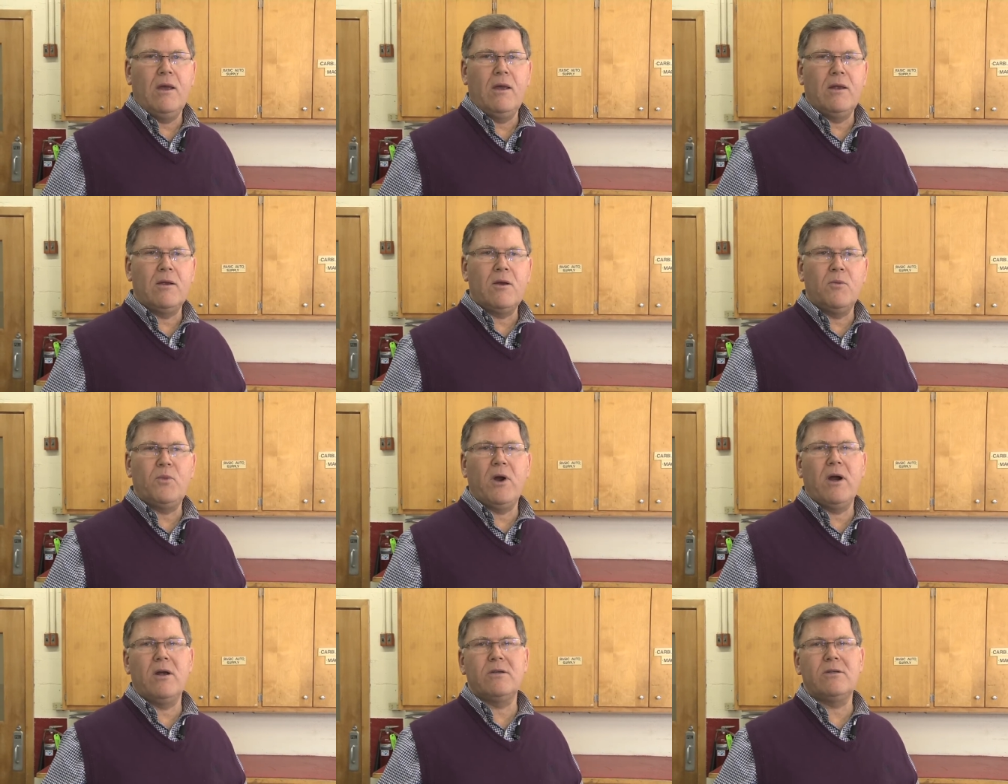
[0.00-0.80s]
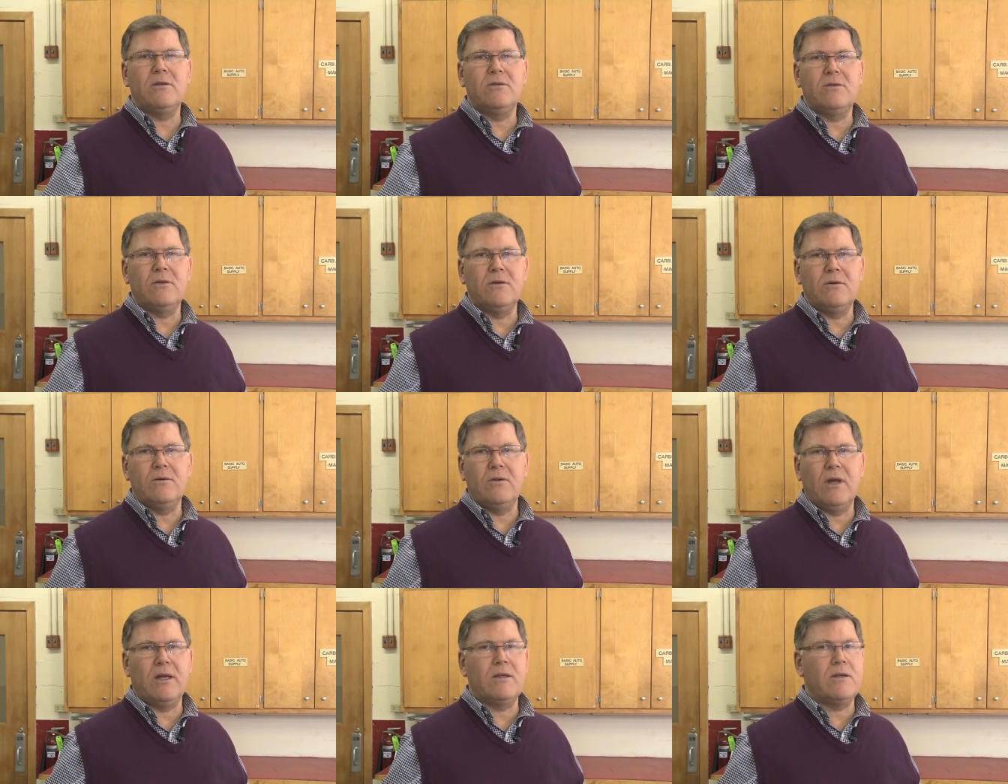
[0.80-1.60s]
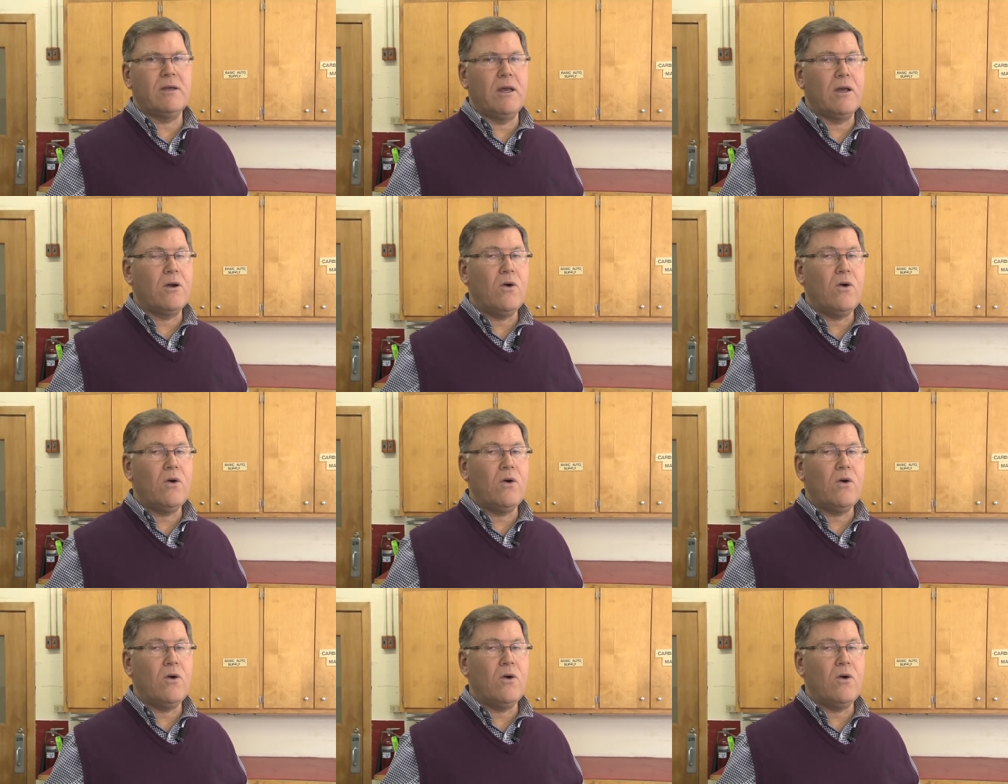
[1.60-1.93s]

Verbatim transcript: in comparison to, let's say,